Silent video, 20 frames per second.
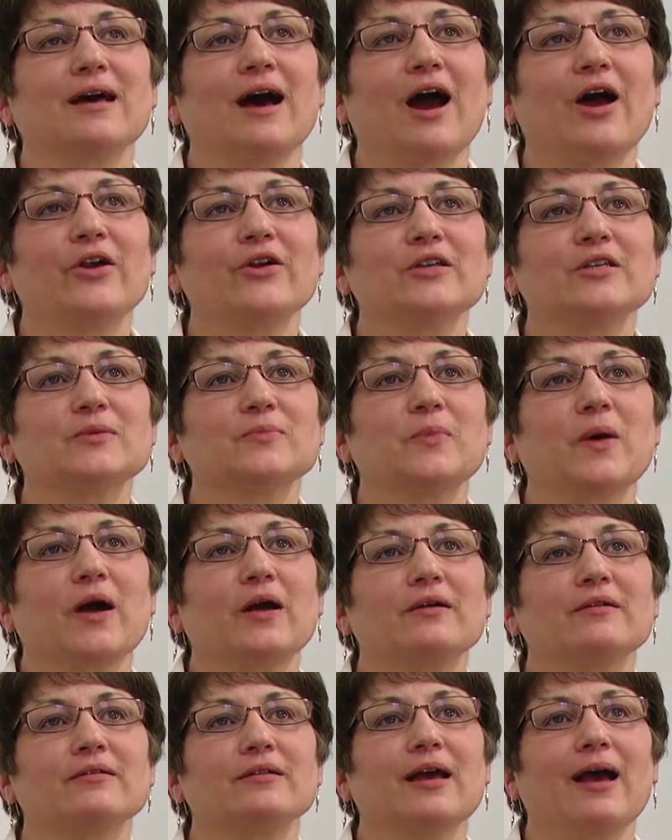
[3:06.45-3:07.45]
Hardest
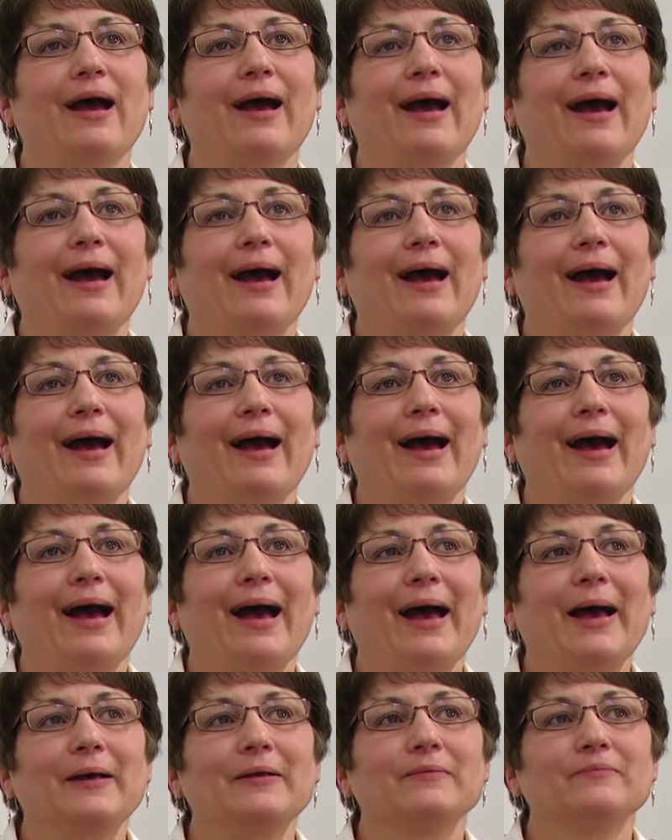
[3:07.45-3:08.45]
part?
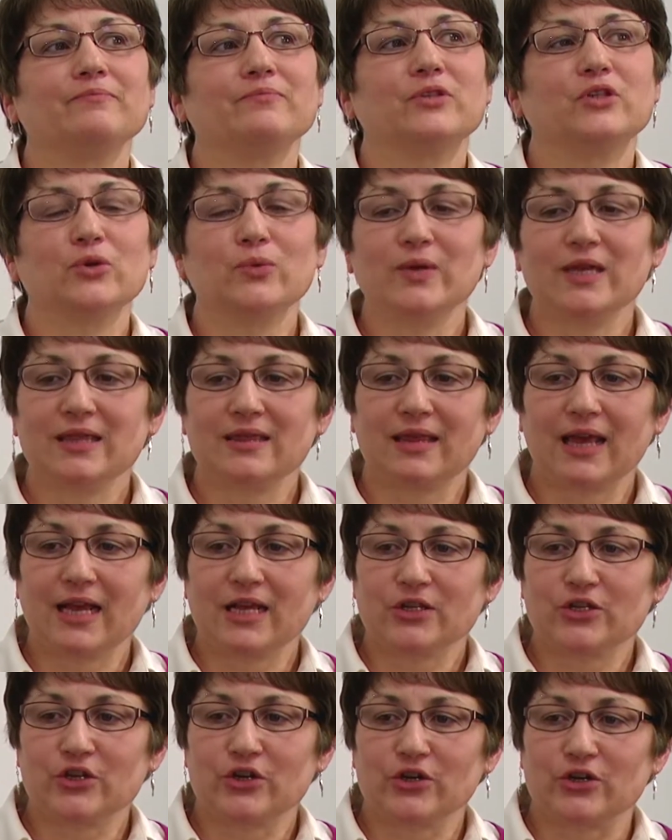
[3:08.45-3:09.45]
Doing
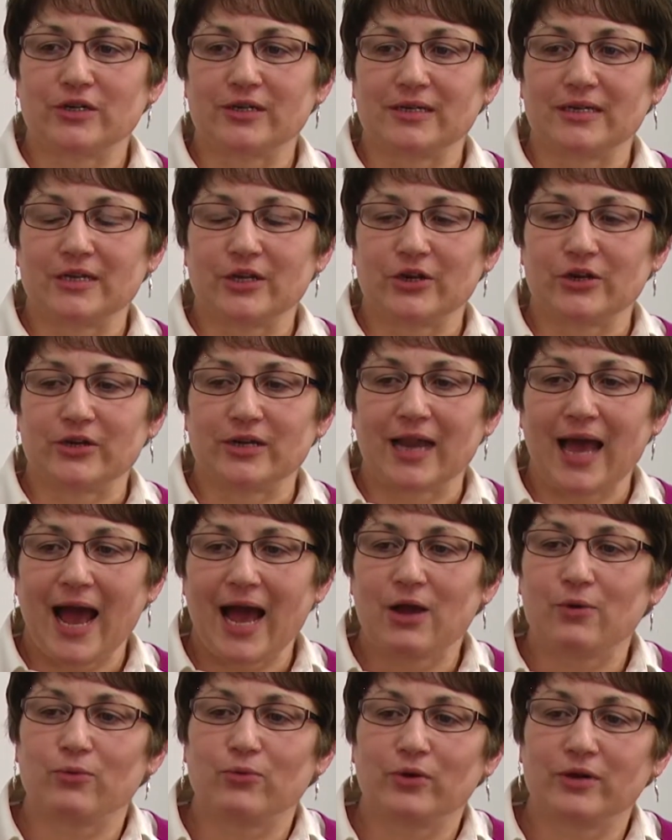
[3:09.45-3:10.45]
things you're
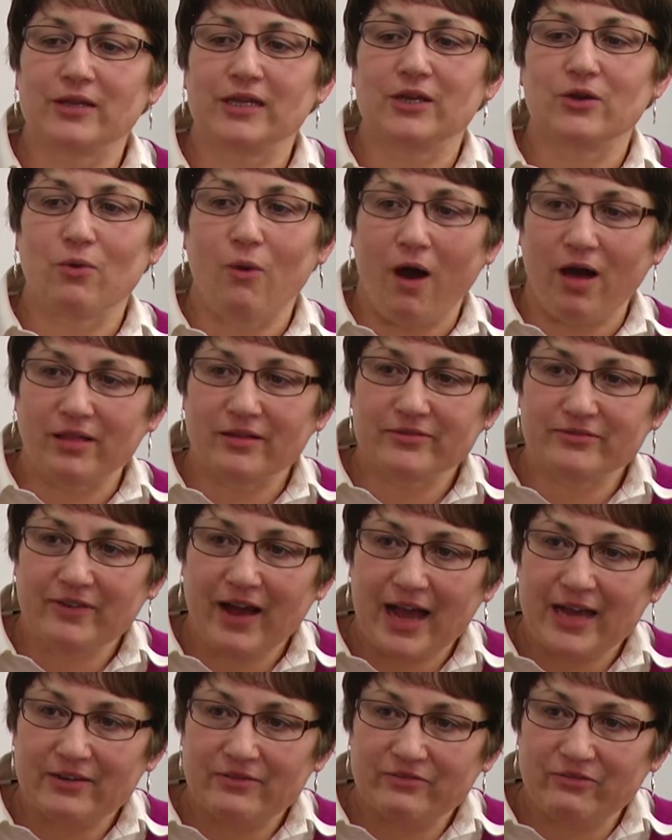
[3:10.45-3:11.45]
not really
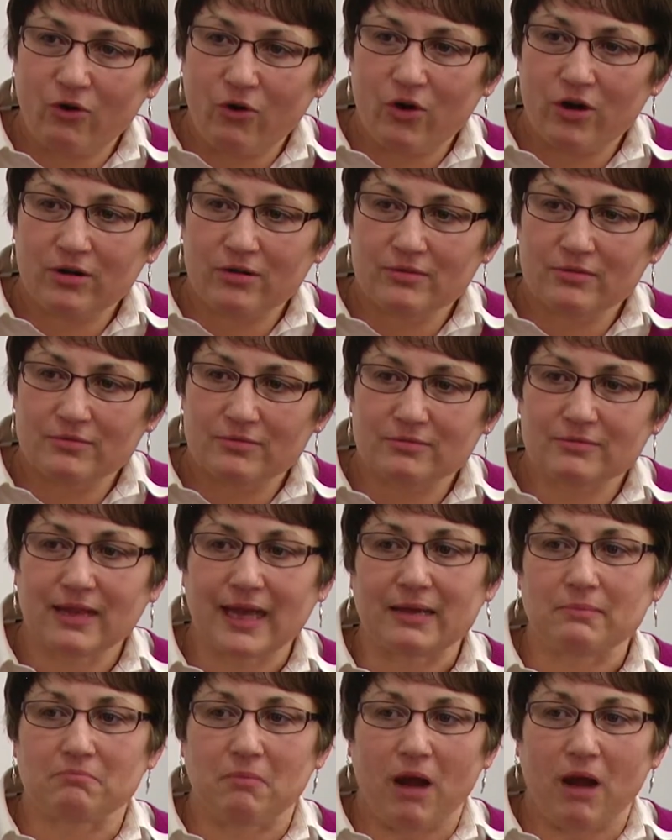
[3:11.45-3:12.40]
qualified for, like